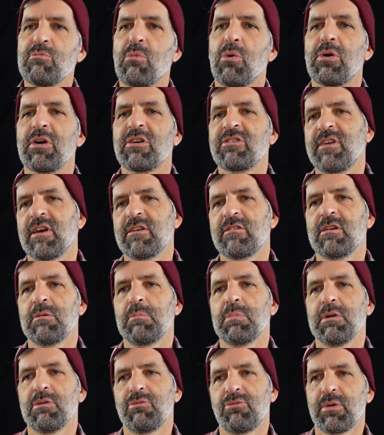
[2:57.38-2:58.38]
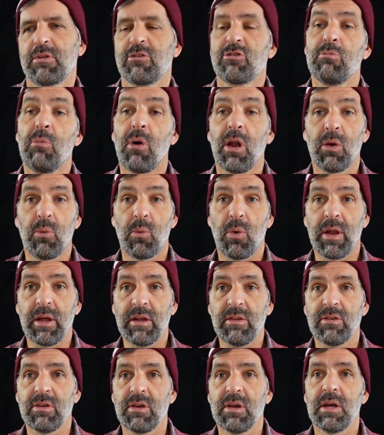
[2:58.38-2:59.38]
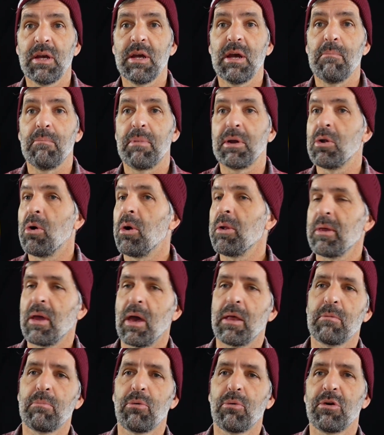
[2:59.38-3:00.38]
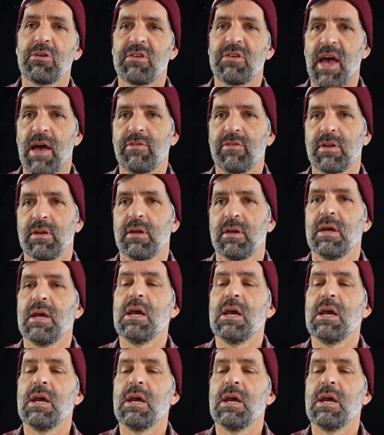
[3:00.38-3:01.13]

more accessible for the smaller wallet, but all the other boards have it.